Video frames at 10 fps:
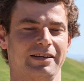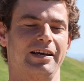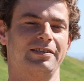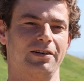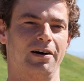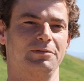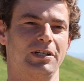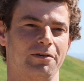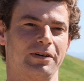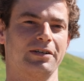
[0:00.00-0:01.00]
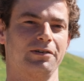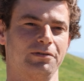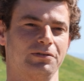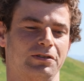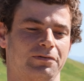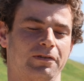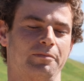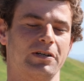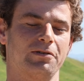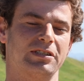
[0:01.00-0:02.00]
Yeah, so I'm Joel Nicholls from
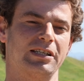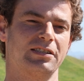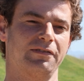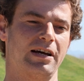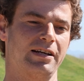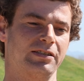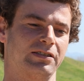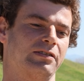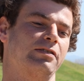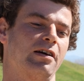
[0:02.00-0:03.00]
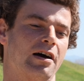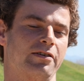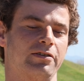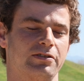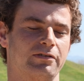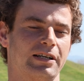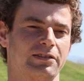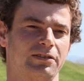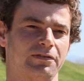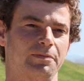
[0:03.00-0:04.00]
Nicholls Excavators, owner and
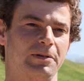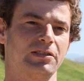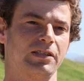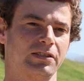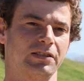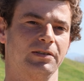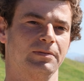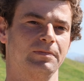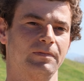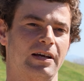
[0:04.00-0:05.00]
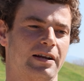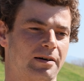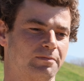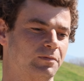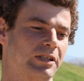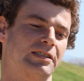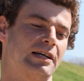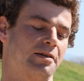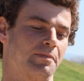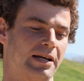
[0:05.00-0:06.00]
director of the business, and we
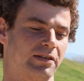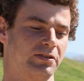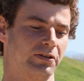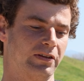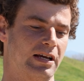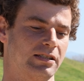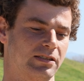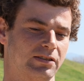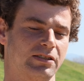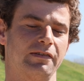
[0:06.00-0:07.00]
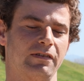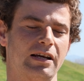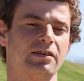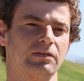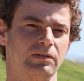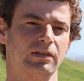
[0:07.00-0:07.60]
started back in 2017.